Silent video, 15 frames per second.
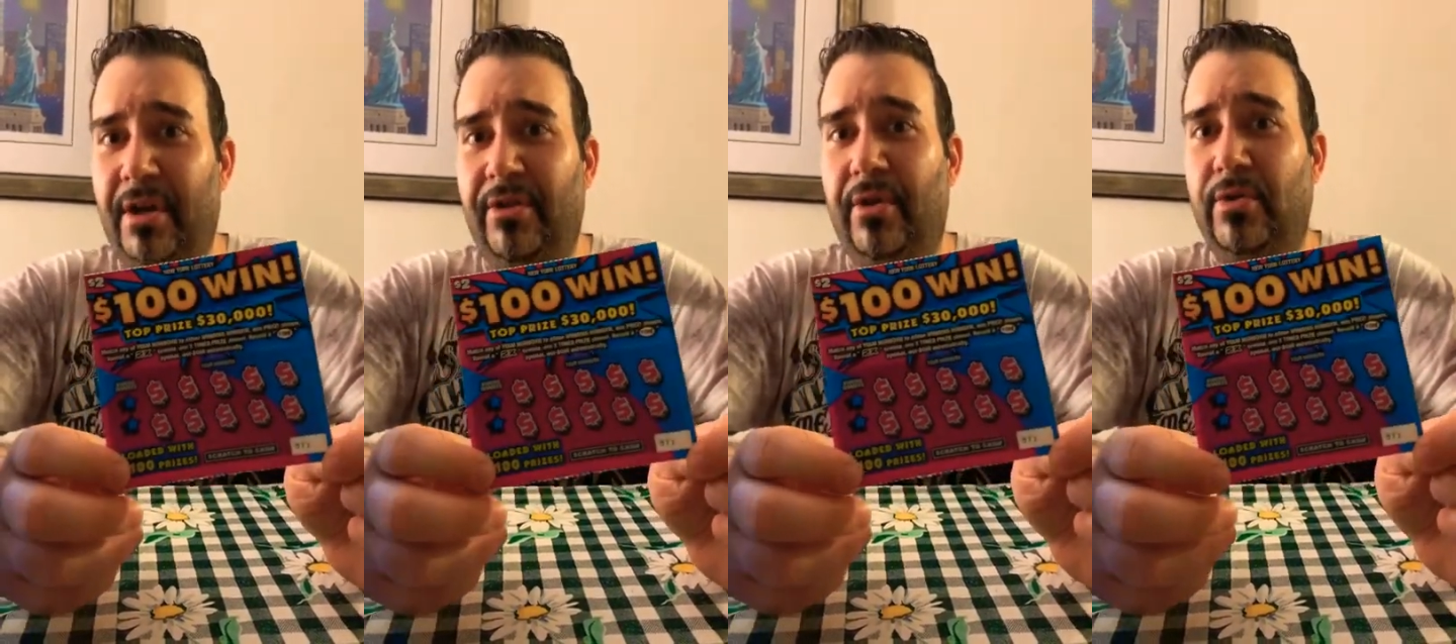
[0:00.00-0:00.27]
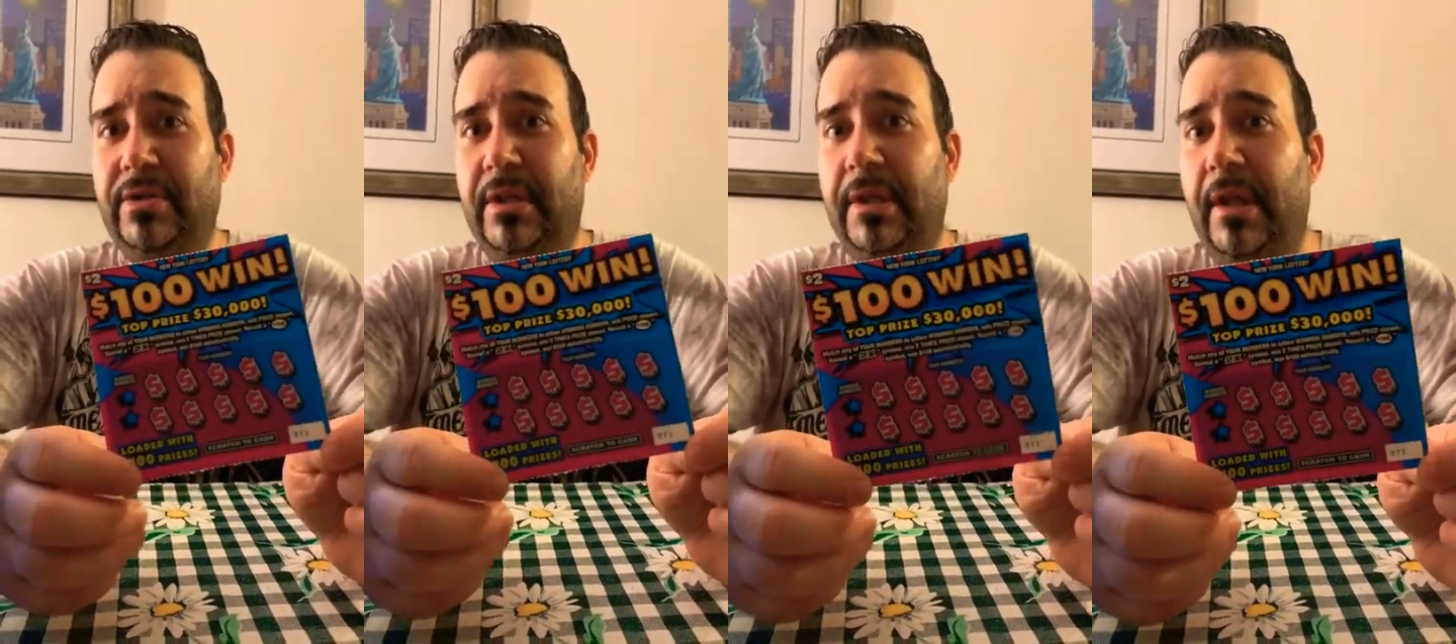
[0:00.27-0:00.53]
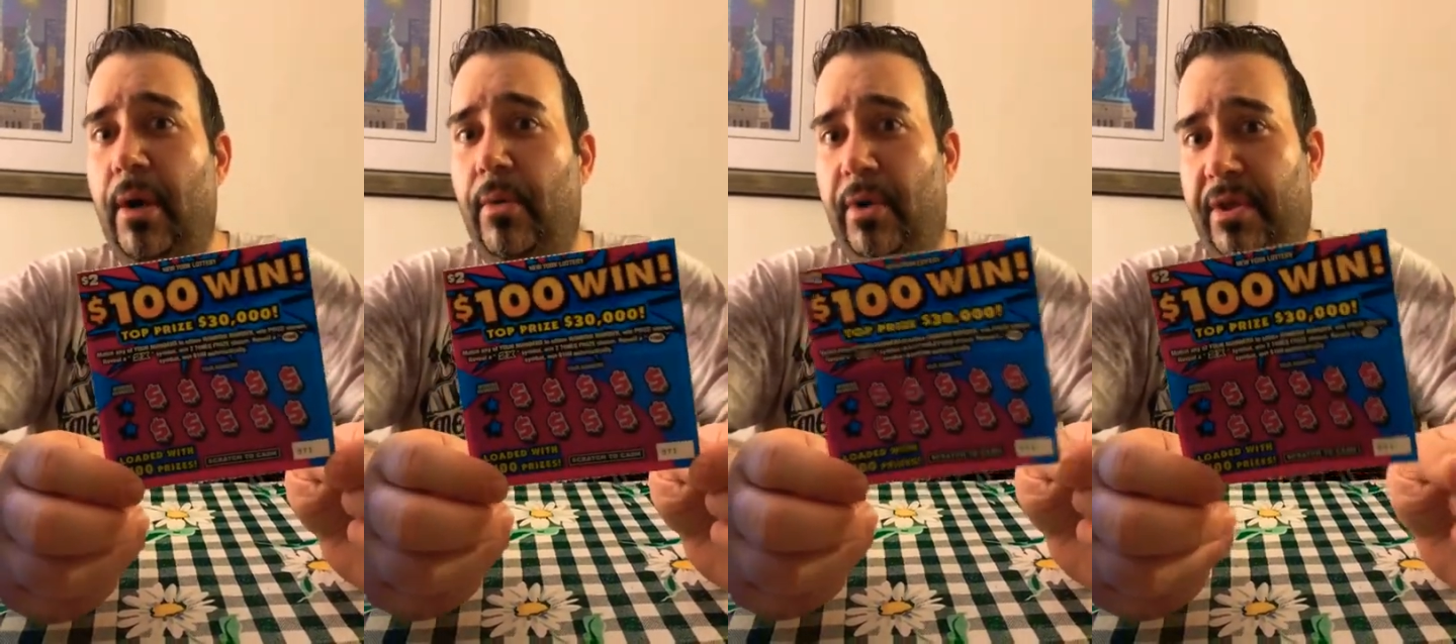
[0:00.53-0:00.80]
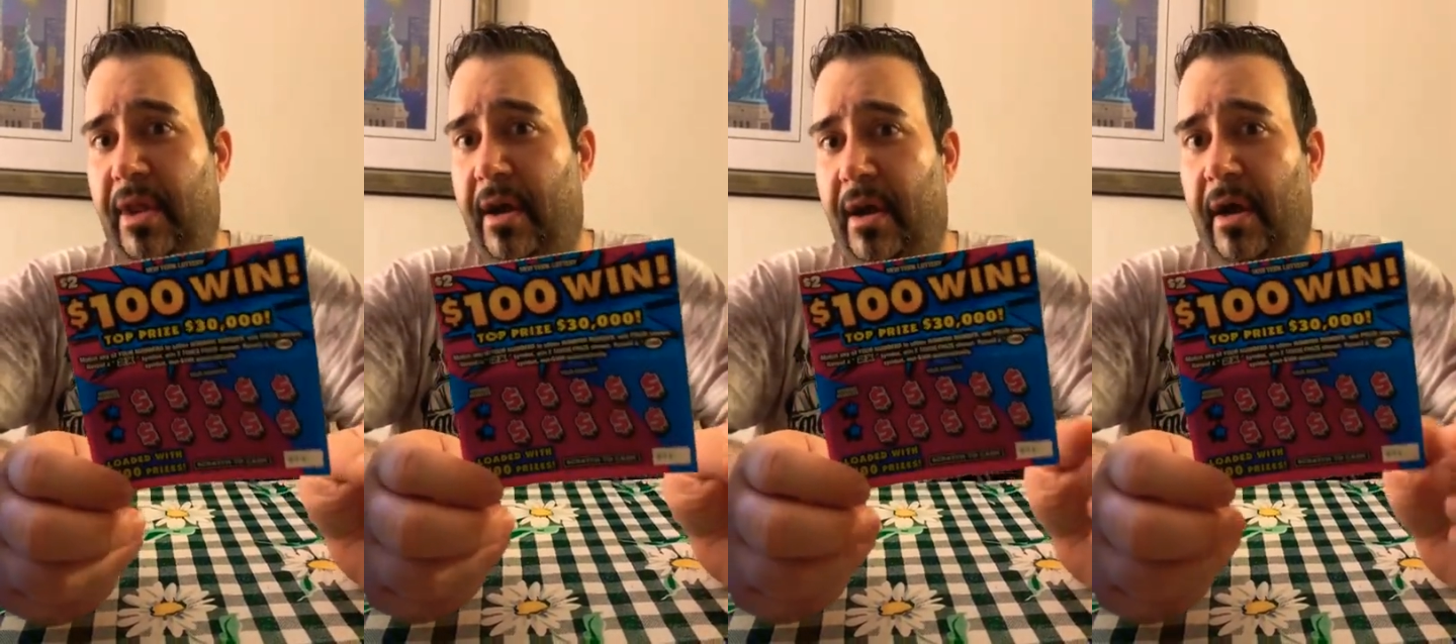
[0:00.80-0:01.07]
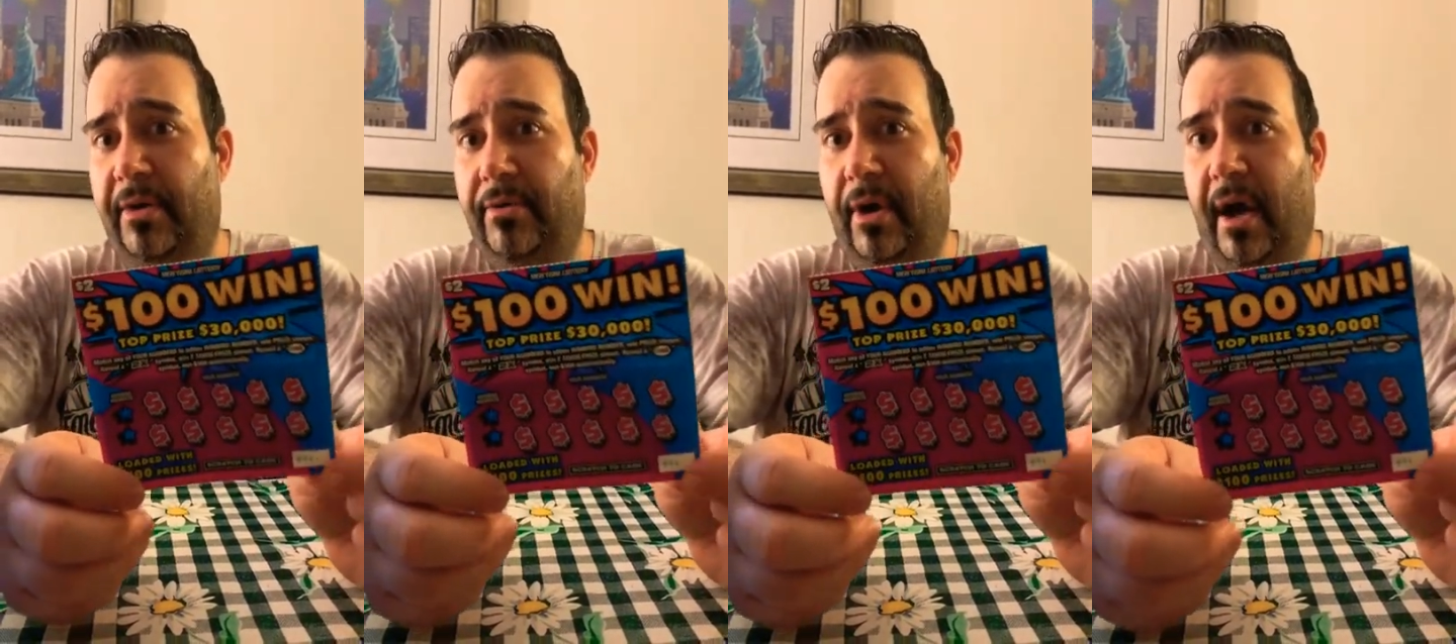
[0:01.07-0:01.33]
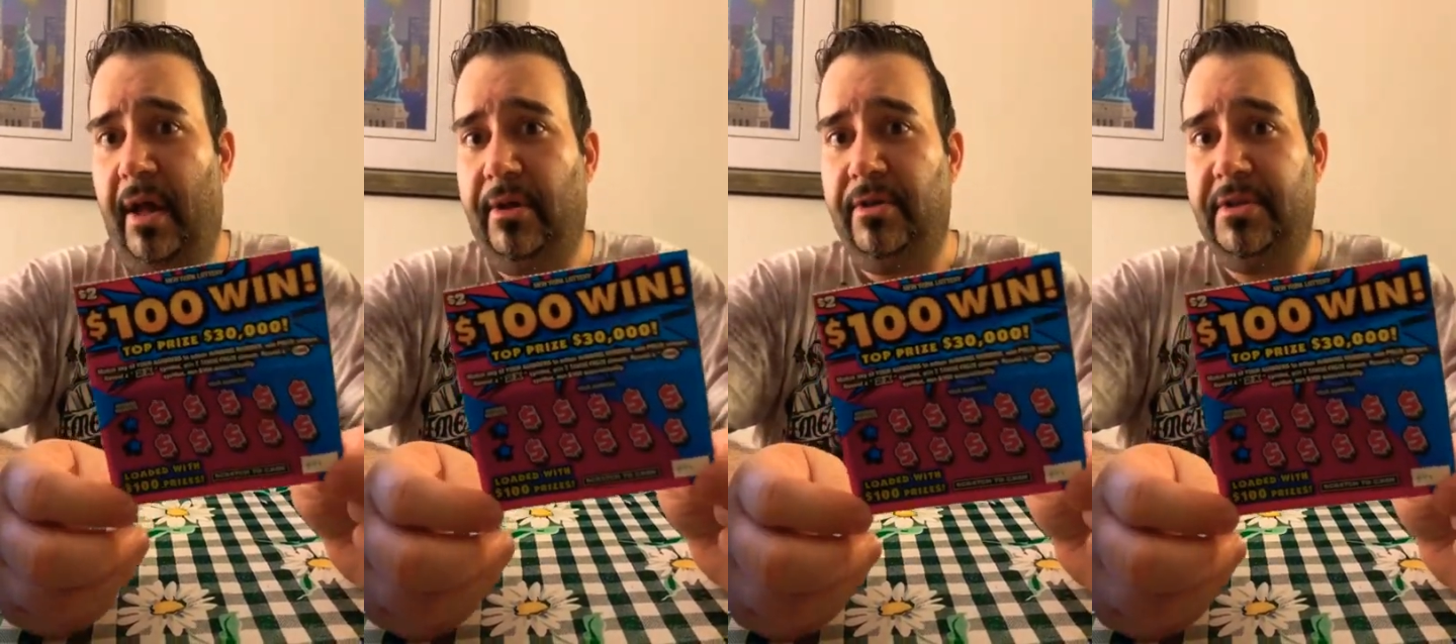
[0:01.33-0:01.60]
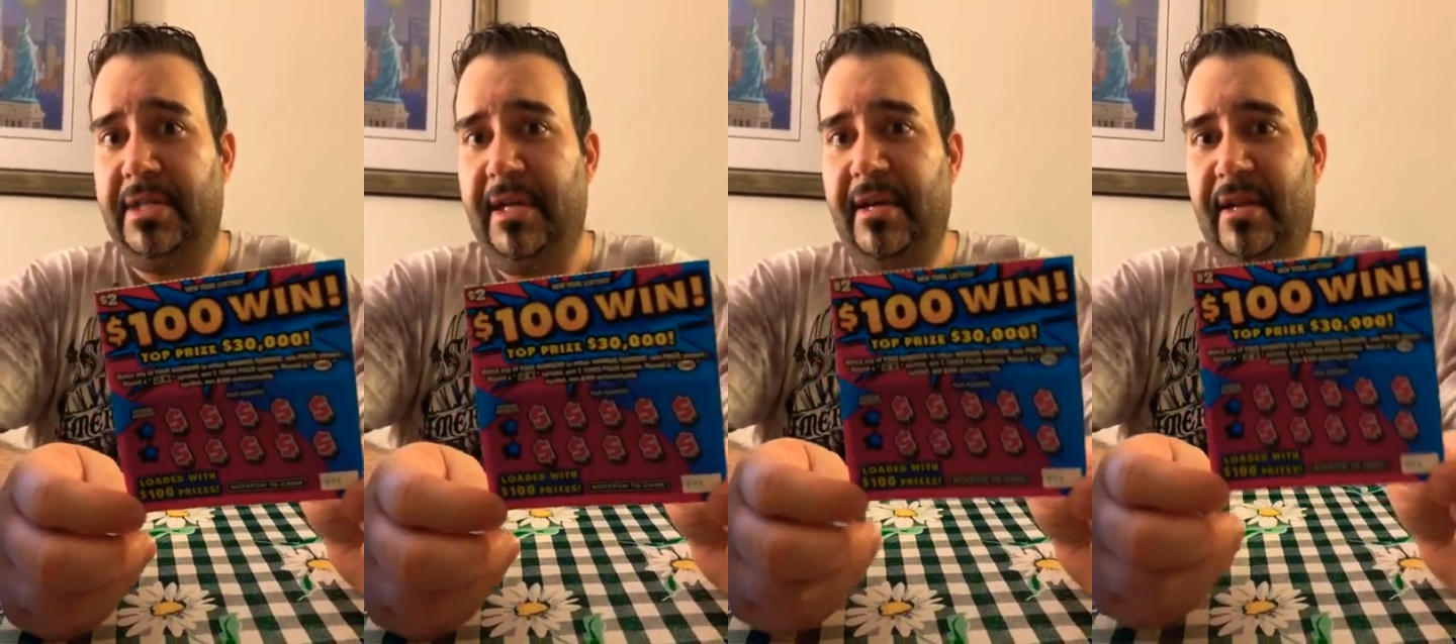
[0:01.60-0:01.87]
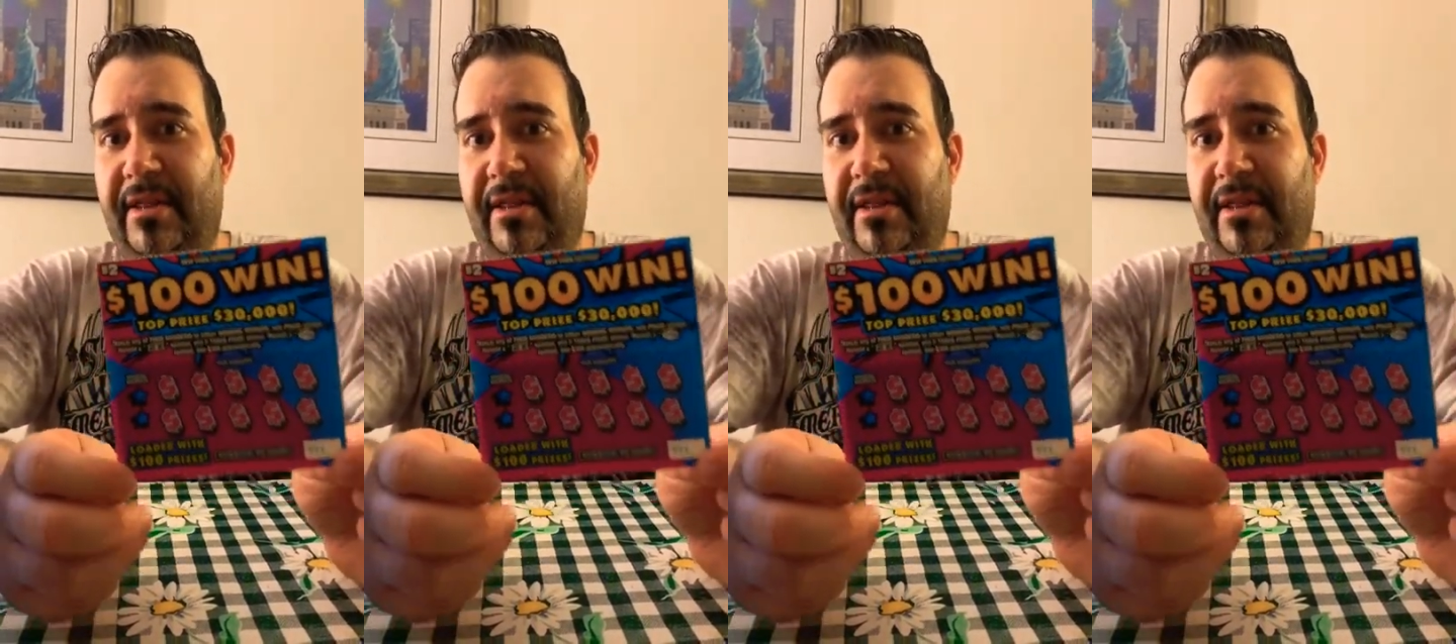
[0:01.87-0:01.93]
those lower than $100,